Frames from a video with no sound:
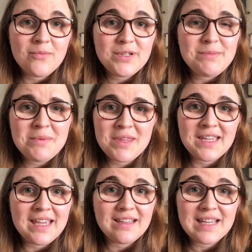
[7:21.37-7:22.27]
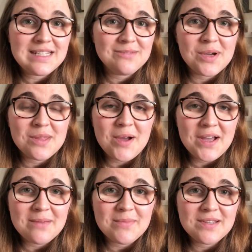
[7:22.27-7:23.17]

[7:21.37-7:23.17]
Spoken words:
which you might be thinking isn't worth buying,